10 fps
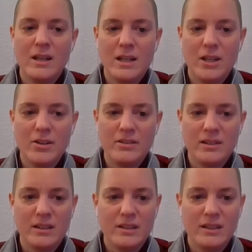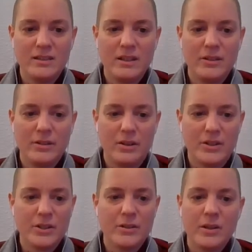He considered this and
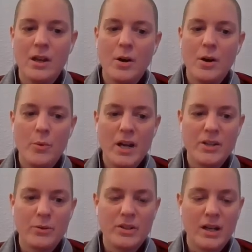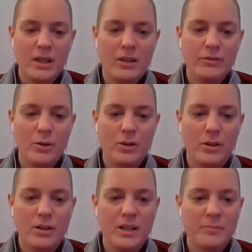thought, why don't I leave the
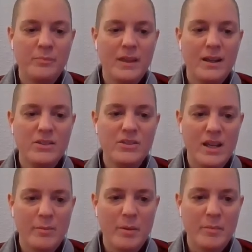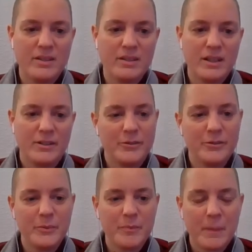herd and stay by myself?
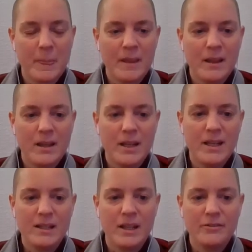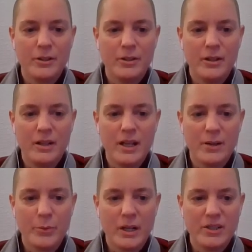He then left the herd
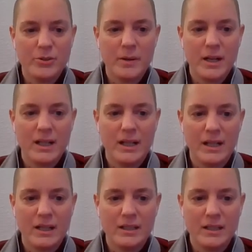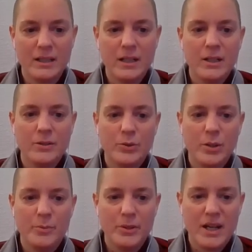and went to Parilayaka, to the
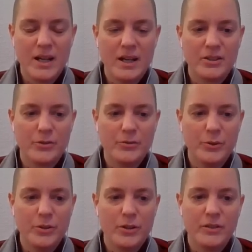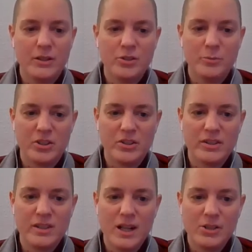Buddha at the foot of the auspicious
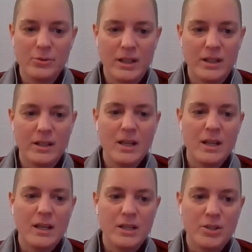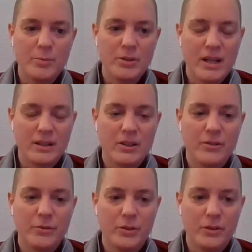sal tree in the protected
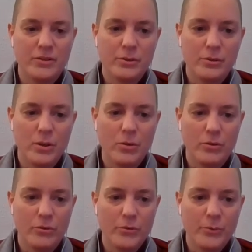forest grove.